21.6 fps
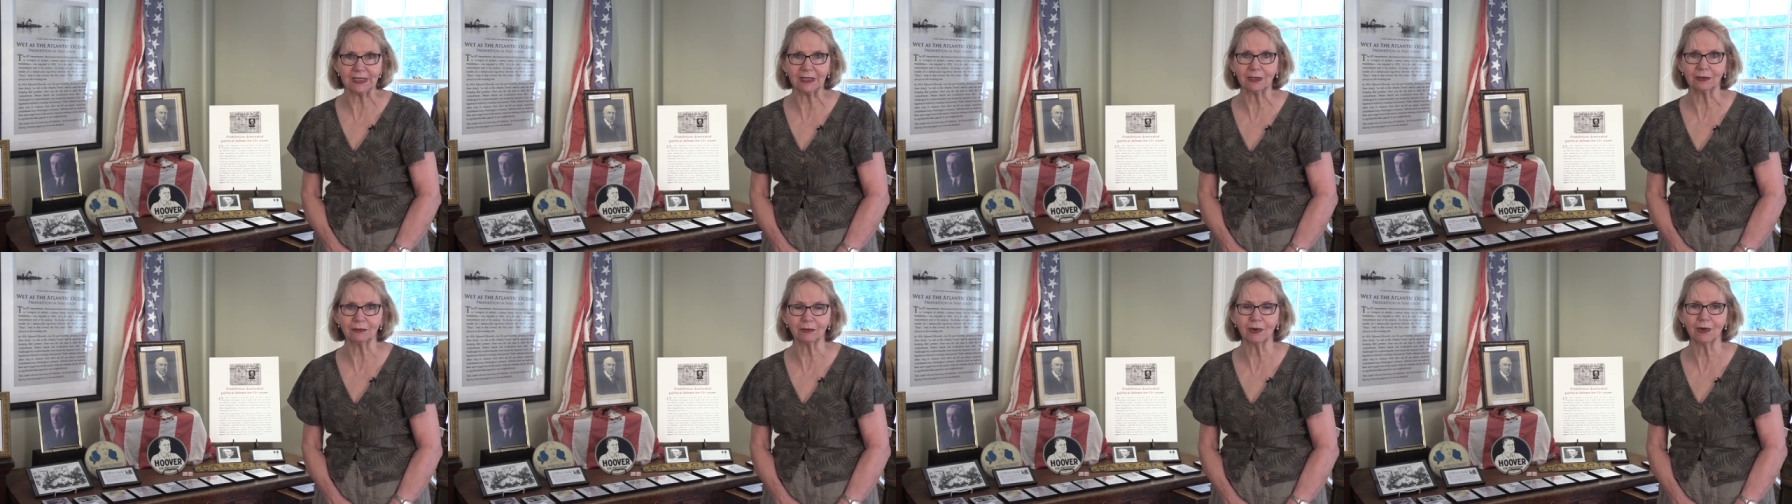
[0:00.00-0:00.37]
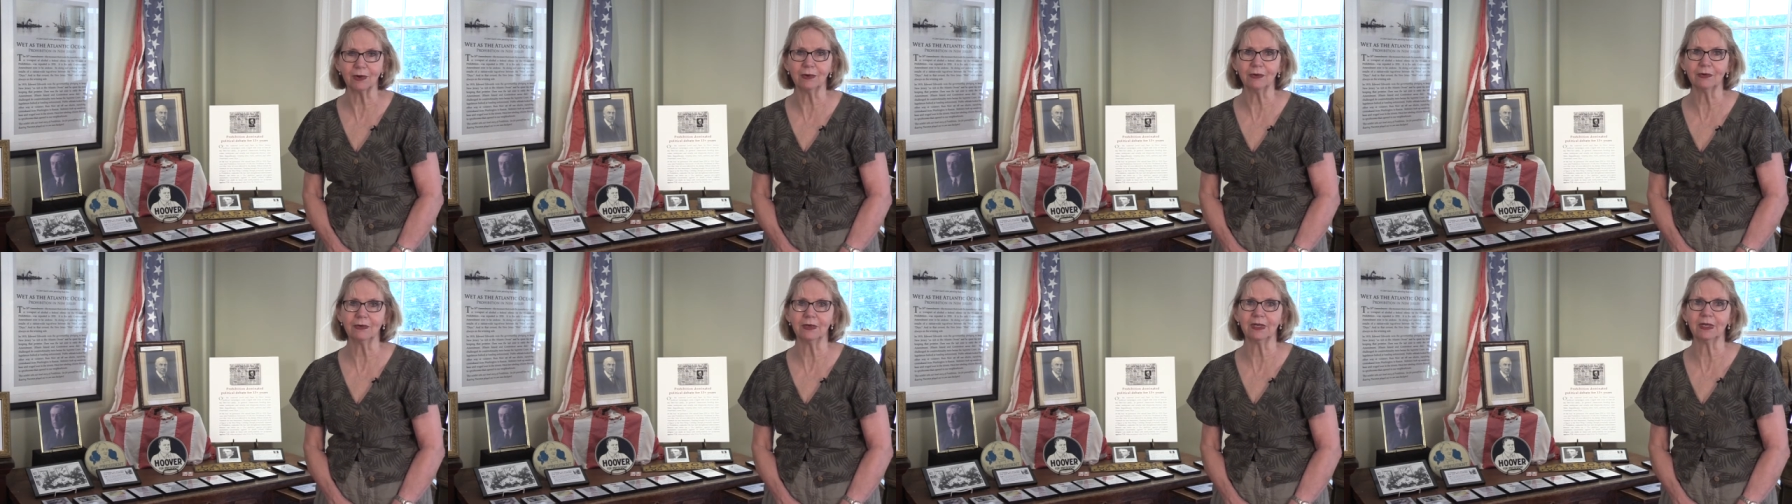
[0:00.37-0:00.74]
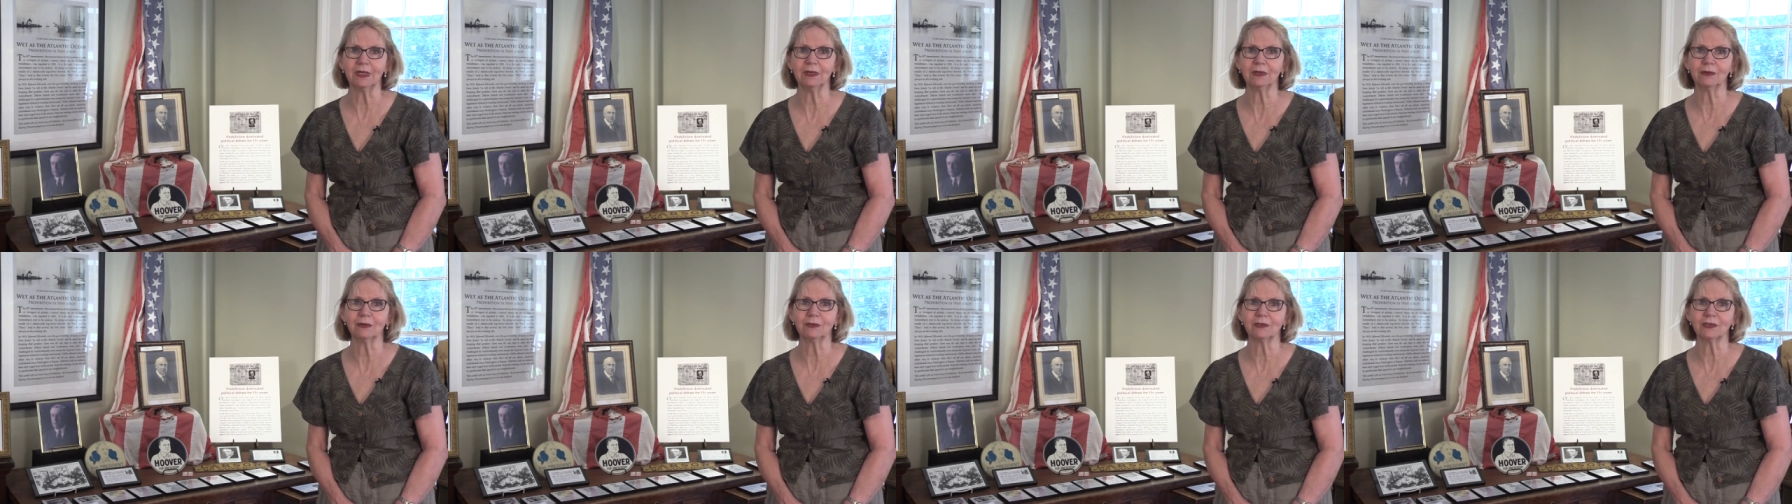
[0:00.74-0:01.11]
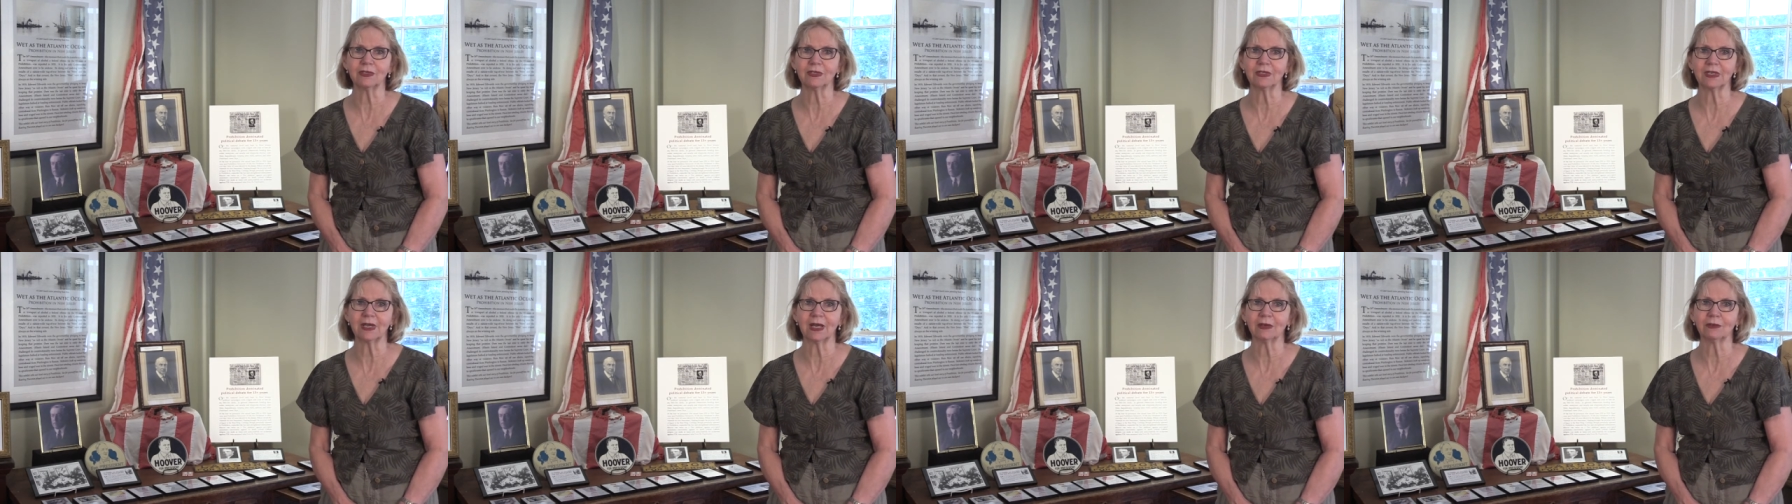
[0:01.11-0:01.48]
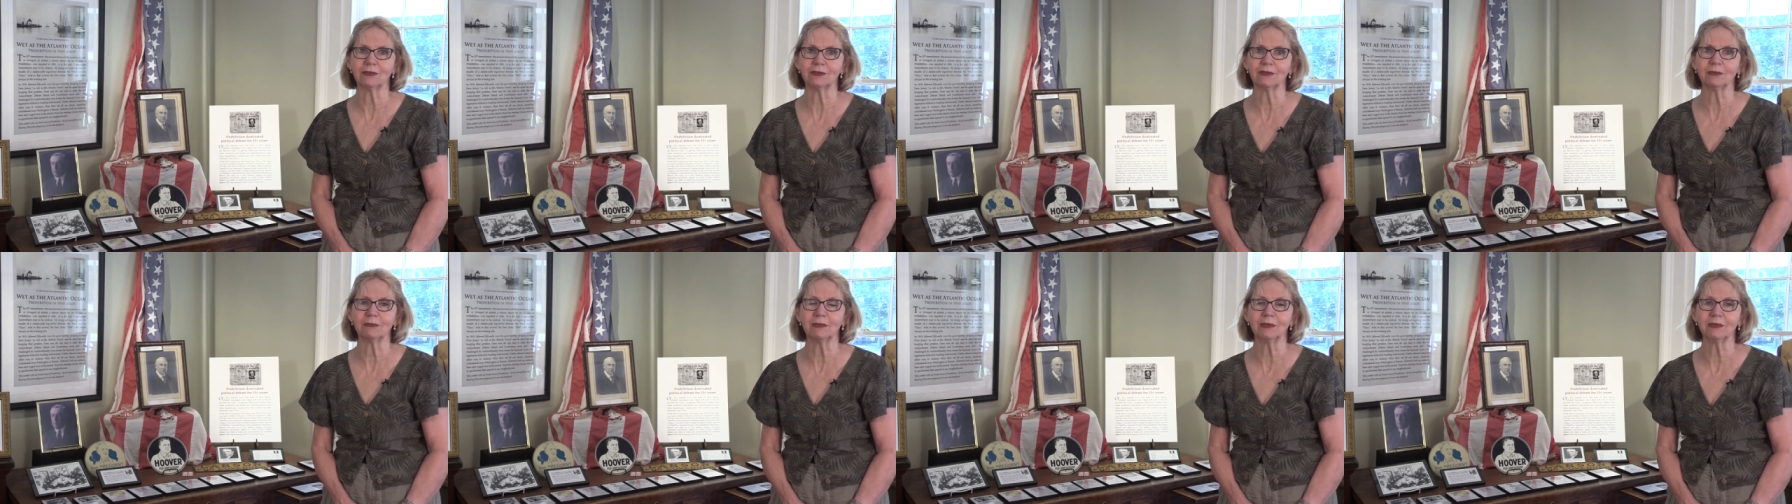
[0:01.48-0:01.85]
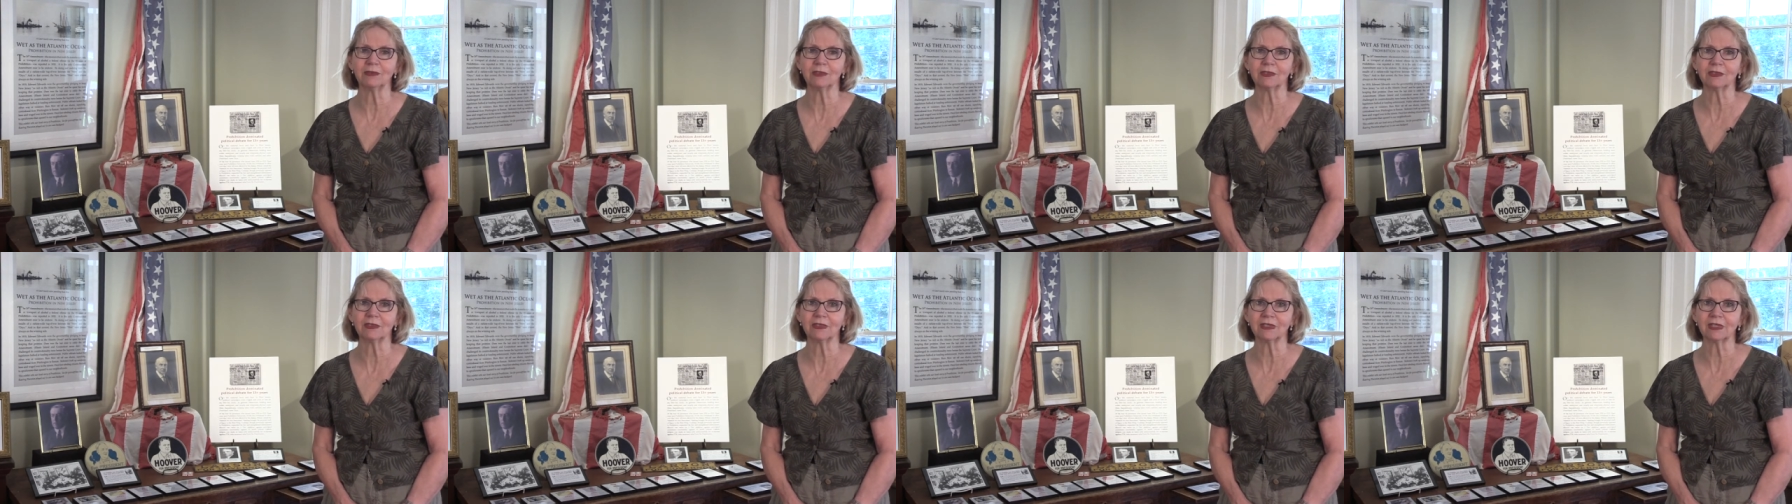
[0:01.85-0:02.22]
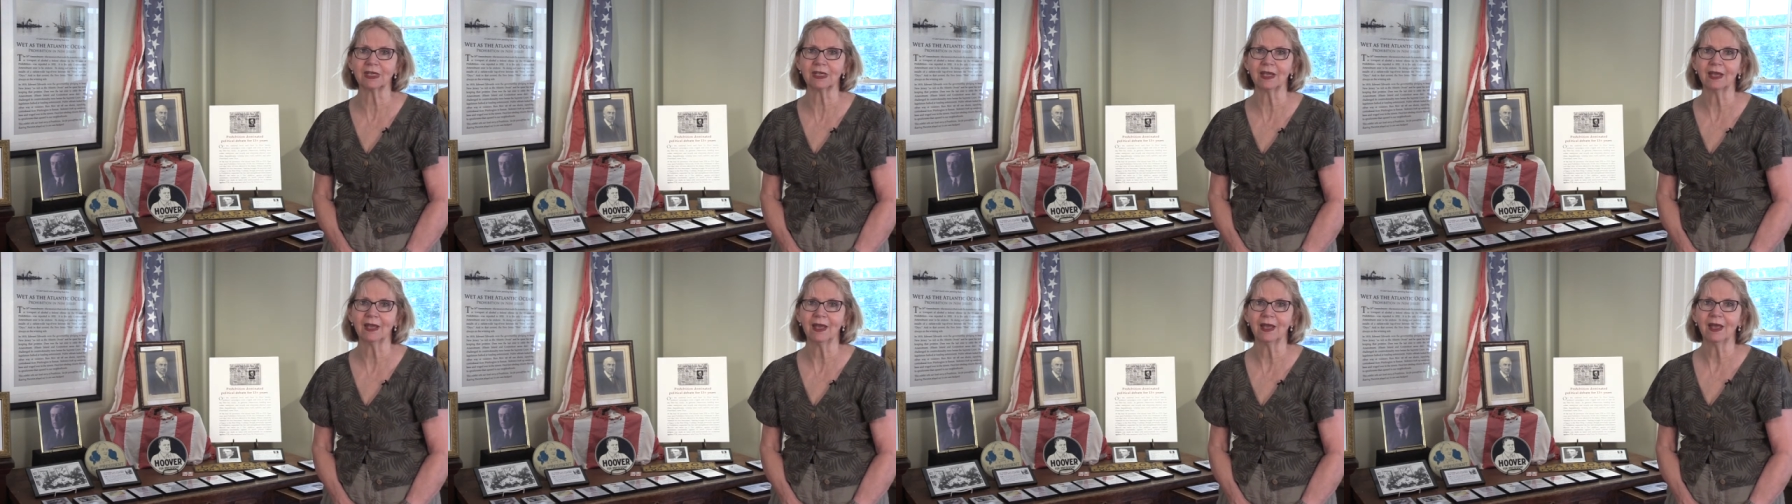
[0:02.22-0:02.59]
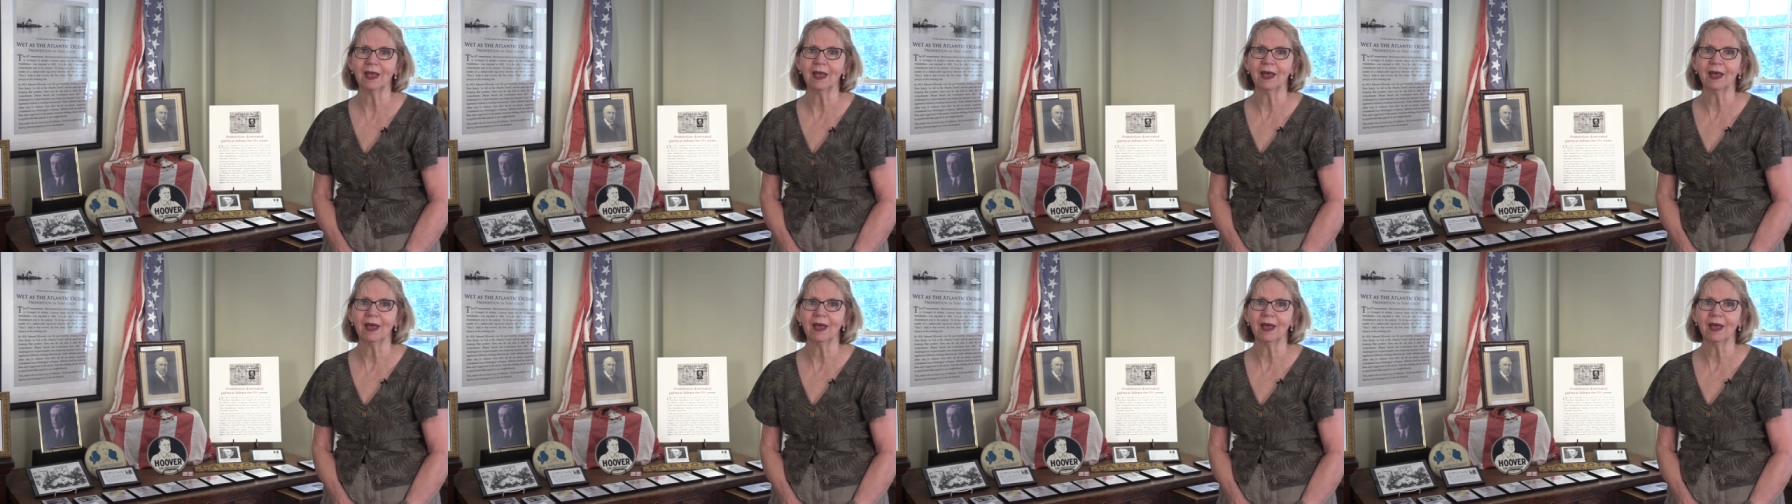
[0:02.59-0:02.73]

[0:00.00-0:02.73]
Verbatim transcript: Deal Road in Ocean Township, New Jersey,